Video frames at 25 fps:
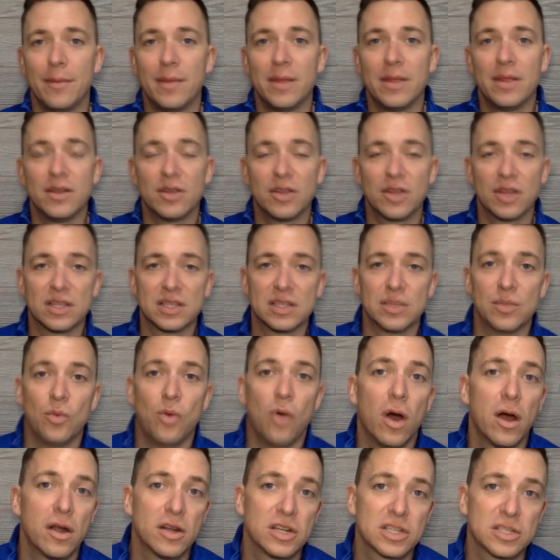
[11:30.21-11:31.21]
I mean, there you get some
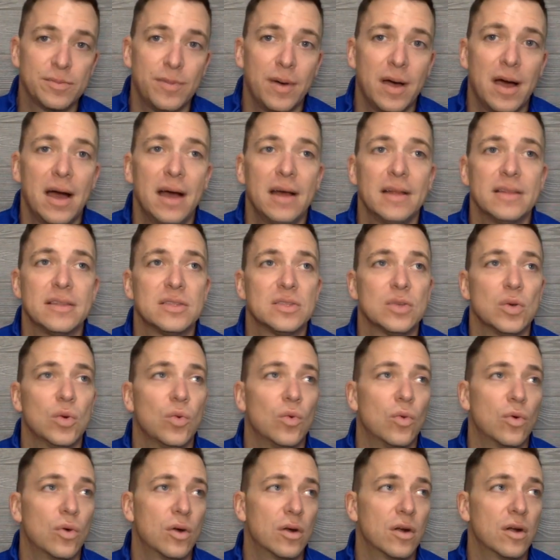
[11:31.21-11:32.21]
water spots,
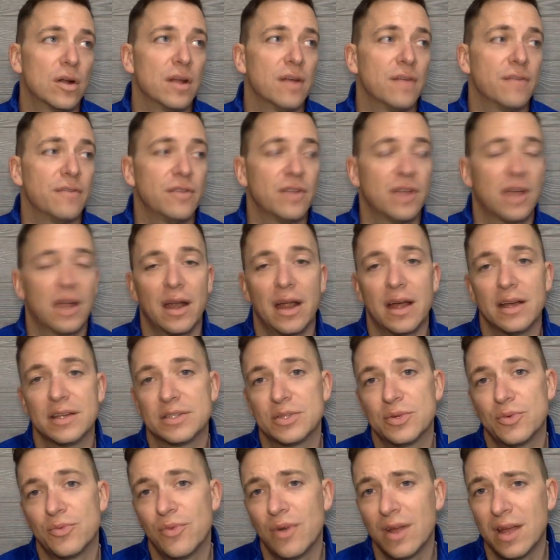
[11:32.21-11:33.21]
or if you got
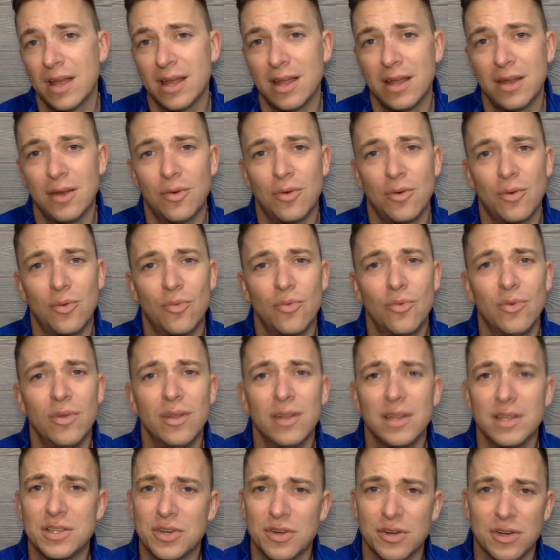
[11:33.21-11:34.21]
acid rain, or
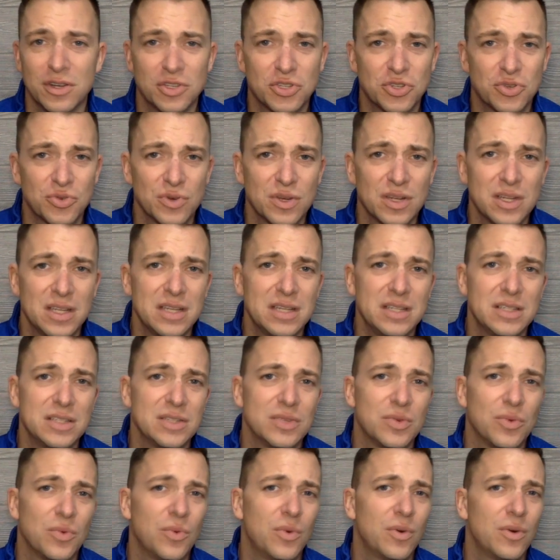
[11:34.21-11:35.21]
really dirty
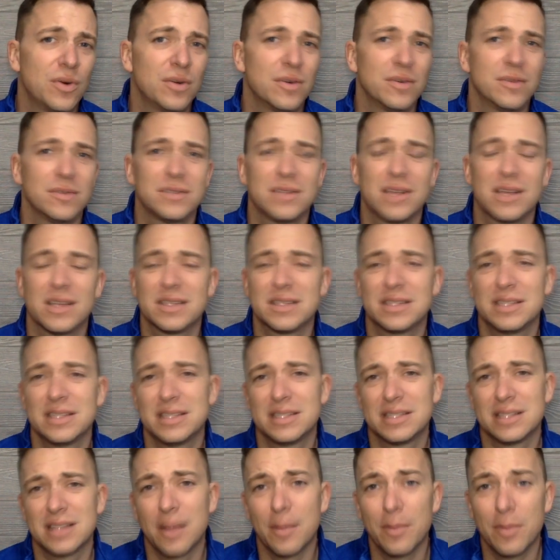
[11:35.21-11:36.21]
trees, or dusty
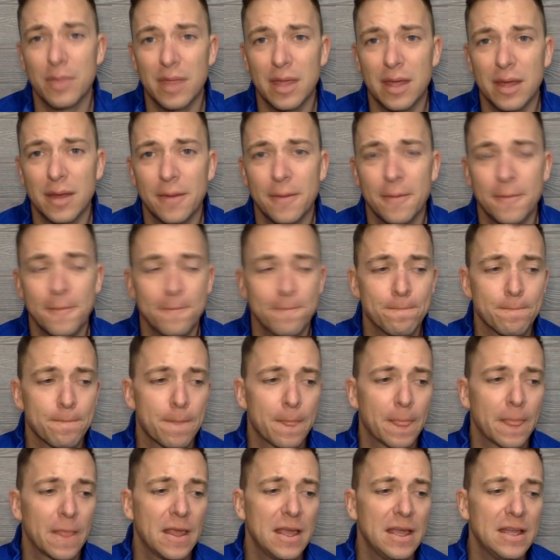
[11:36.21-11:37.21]
something.
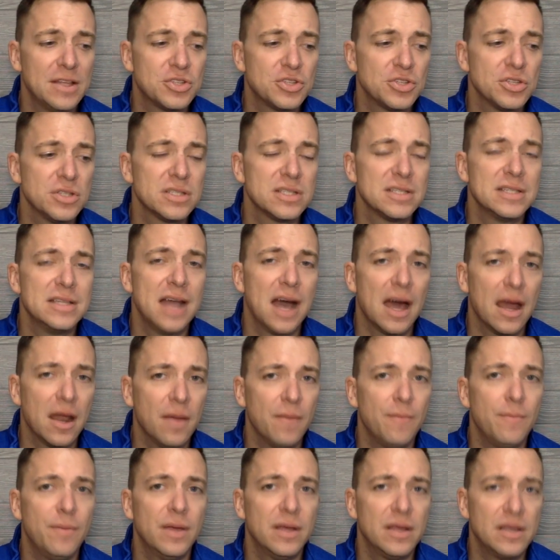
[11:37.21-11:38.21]
It's just
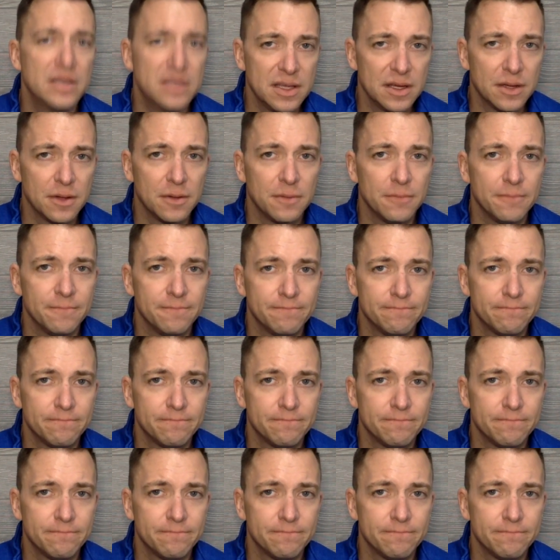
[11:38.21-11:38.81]
not a big deal.